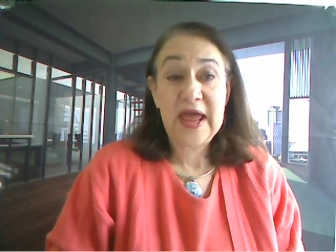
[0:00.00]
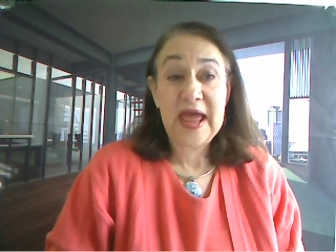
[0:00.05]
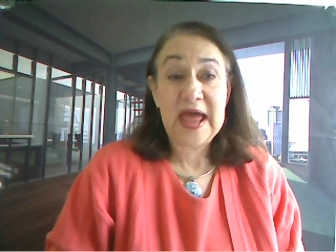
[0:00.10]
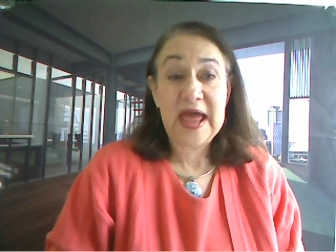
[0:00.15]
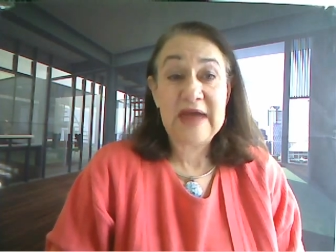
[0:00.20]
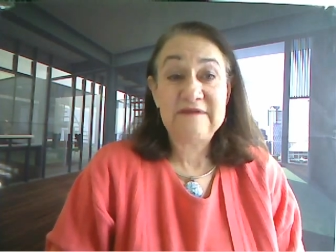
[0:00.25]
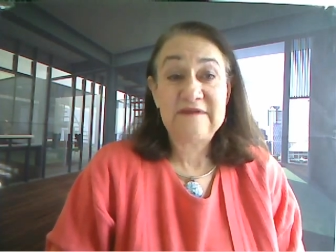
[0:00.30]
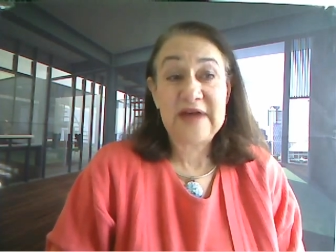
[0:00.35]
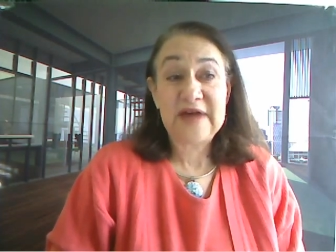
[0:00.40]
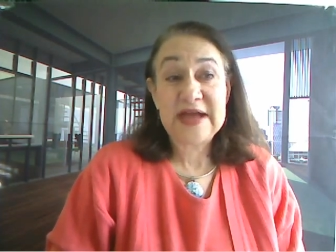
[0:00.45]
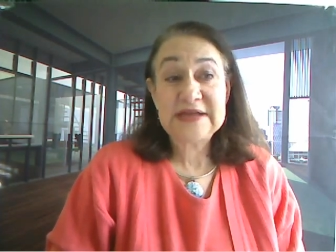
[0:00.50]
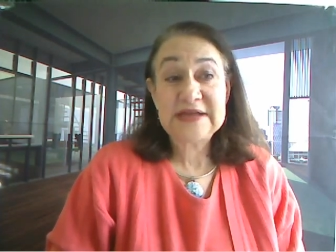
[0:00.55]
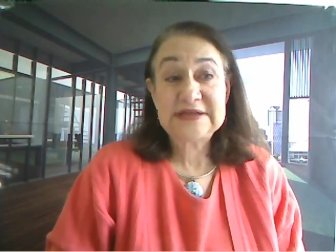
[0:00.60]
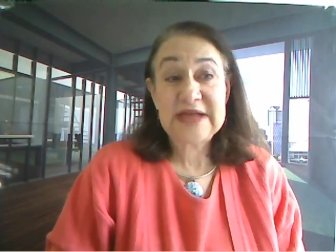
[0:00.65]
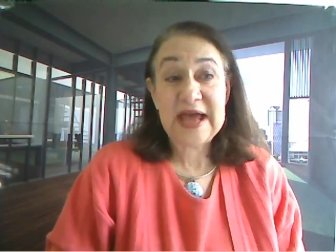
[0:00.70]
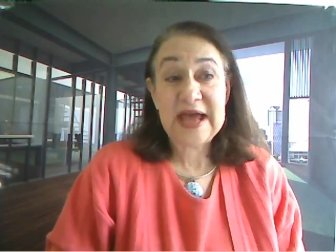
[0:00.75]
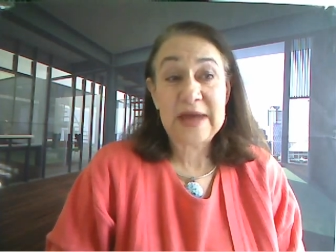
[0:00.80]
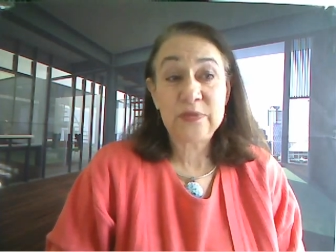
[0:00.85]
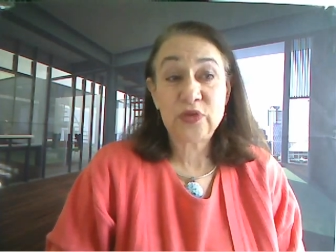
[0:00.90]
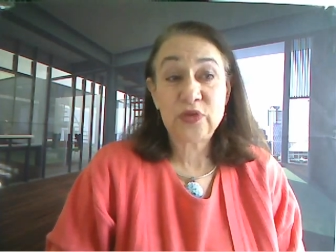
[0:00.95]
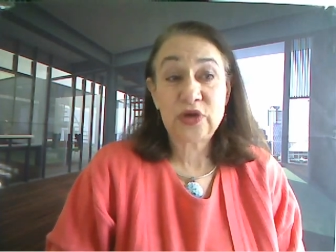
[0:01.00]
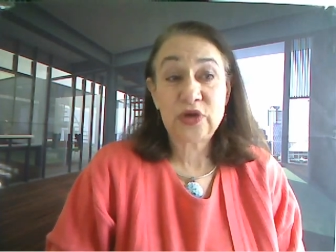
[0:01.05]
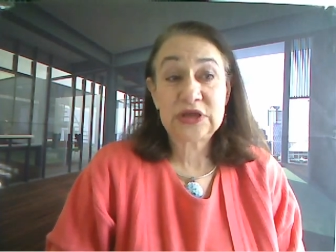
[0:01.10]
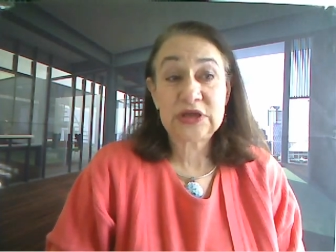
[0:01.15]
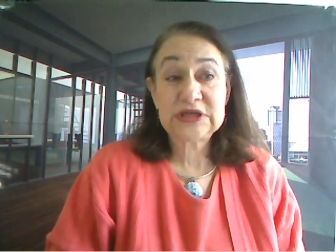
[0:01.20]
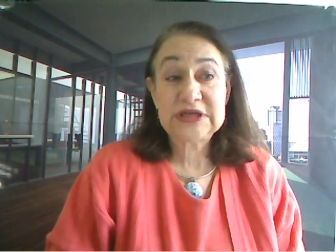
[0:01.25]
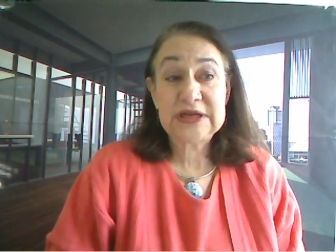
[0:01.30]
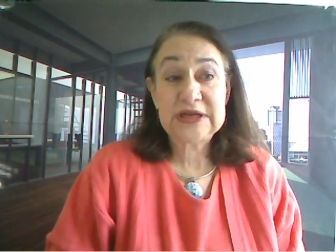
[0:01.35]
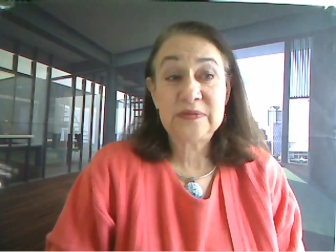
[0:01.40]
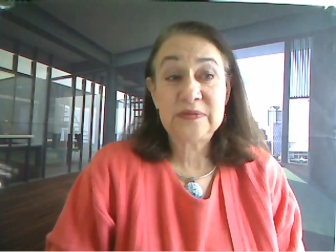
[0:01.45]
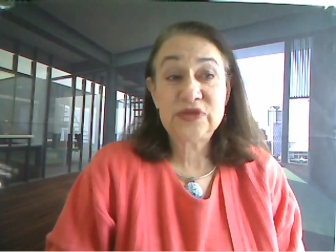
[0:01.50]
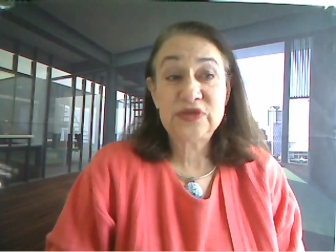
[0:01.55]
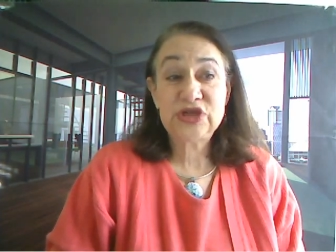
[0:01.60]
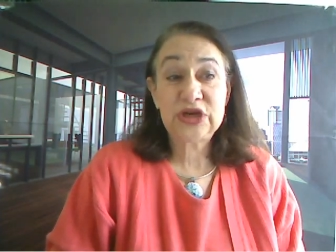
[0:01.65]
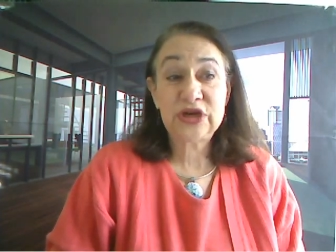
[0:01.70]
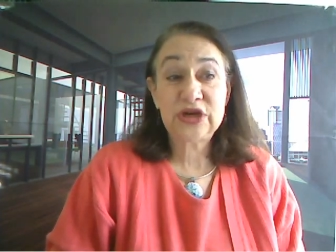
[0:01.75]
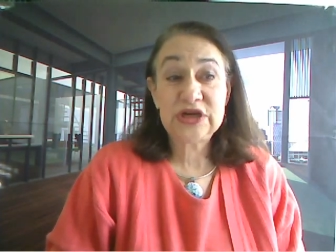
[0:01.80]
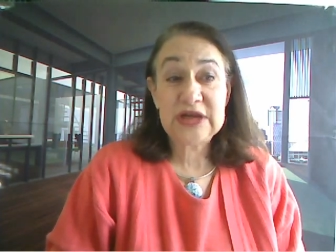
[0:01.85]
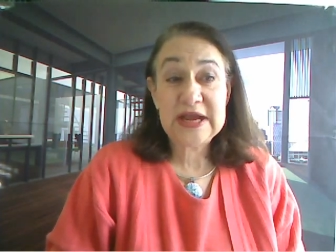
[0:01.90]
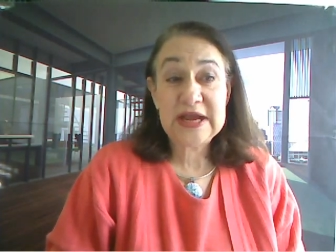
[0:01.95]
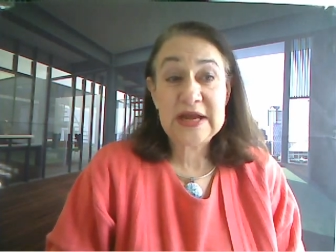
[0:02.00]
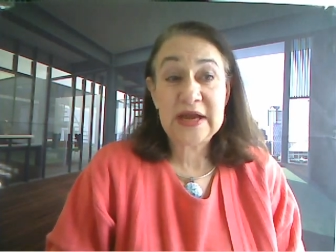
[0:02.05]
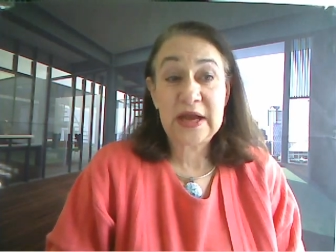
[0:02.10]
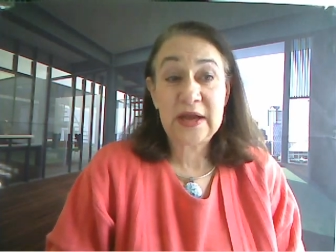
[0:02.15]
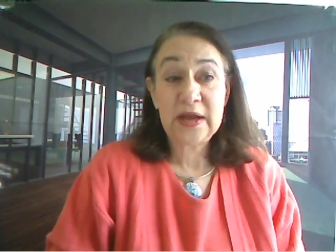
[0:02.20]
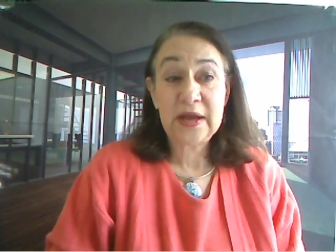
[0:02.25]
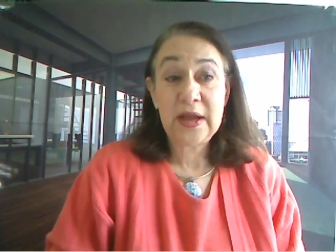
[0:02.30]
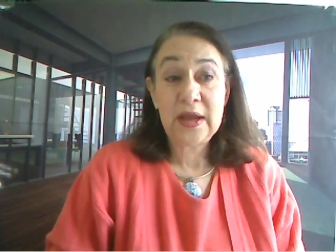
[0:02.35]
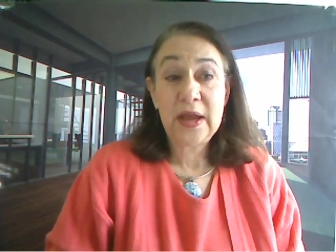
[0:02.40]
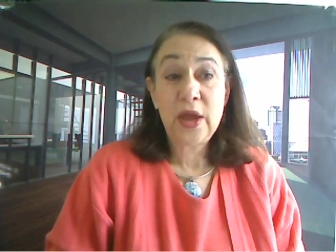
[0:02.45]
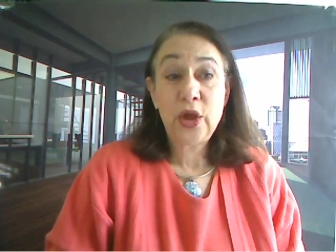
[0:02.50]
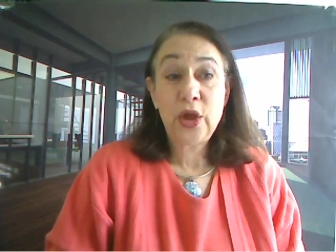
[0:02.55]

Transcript: and Vice Admiral Tim Giardina